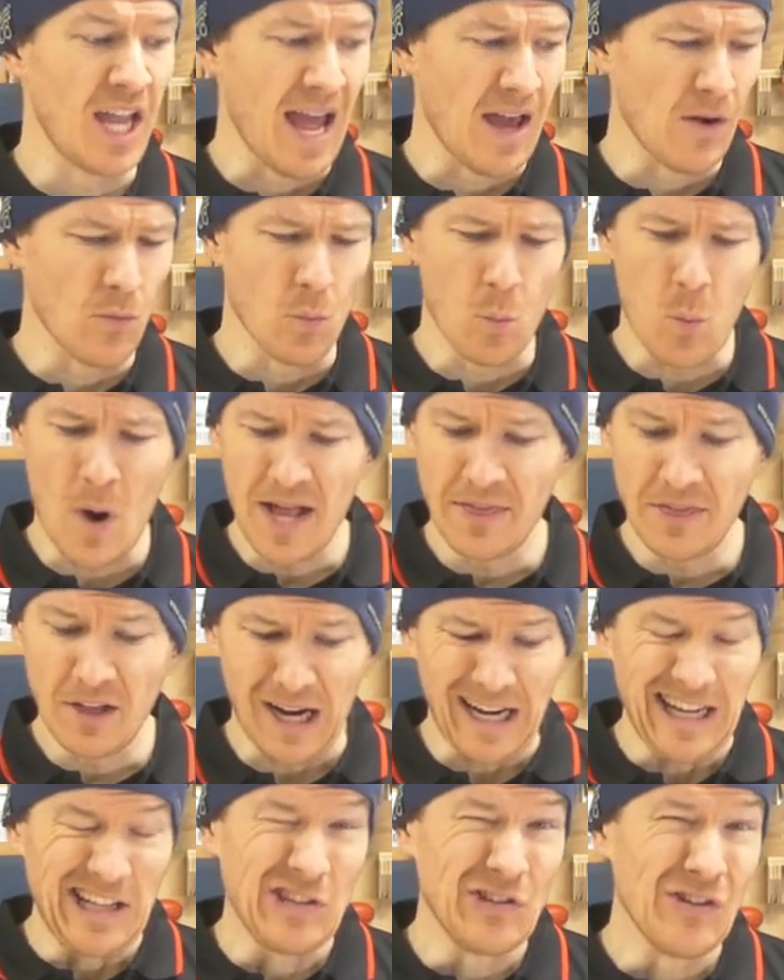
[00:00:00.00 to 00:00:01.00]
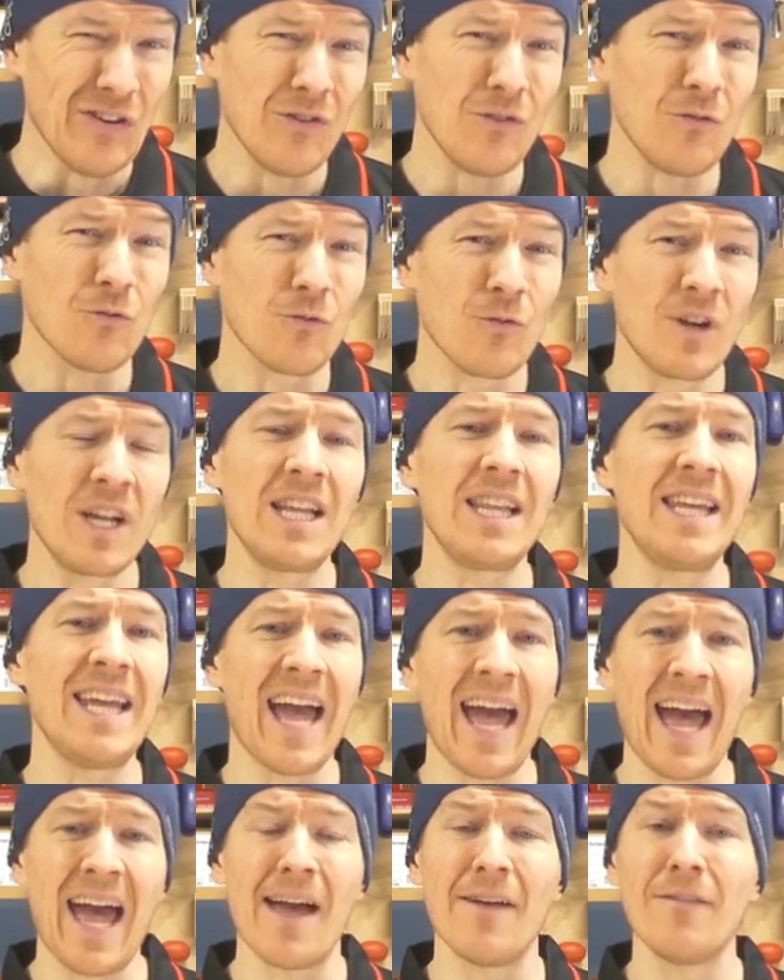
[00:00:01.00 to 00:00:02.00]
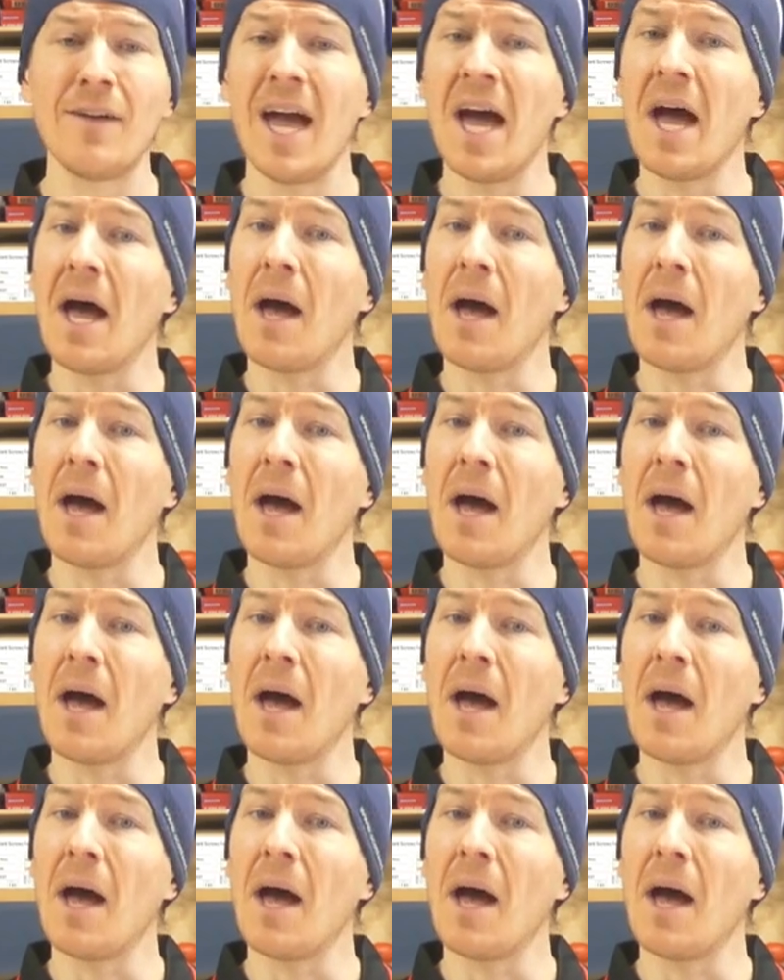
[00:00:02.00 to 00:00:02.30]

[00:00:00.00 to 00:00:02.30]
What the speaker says: and one that I don't really have